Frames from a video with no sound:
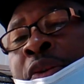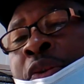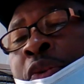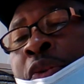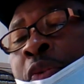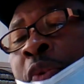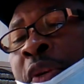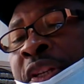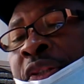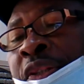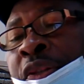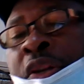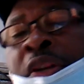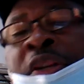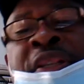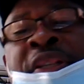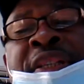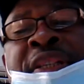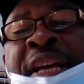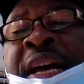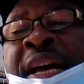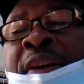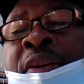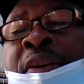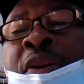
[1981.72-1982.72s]
those questions
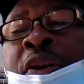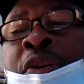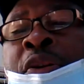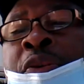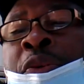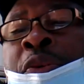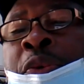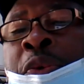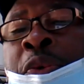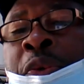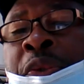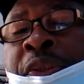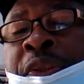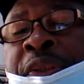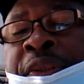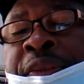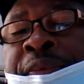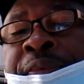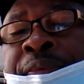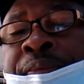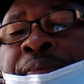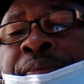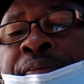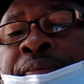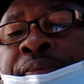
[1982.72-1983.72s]
are not good.
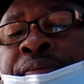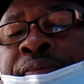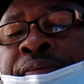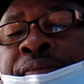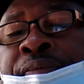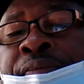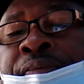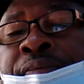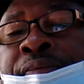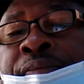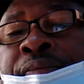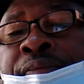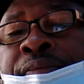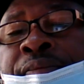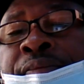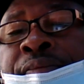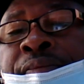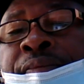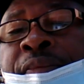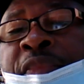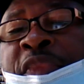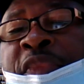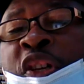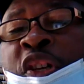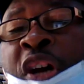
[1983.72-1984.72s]

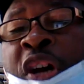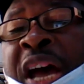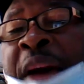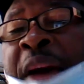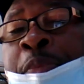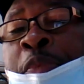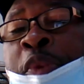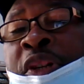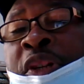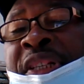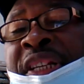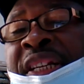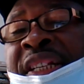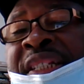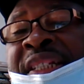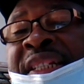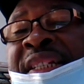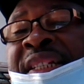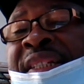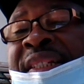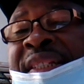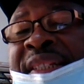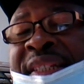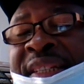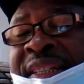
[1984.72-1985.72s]
The
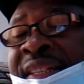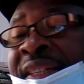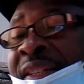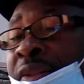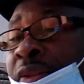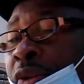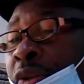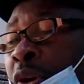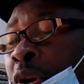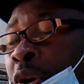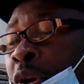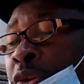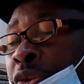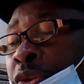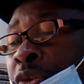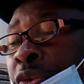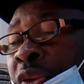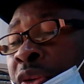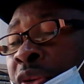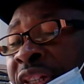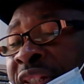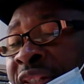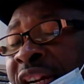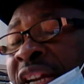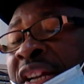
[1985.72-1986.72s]
hypothesis is also
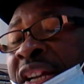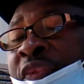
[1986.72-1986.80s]
a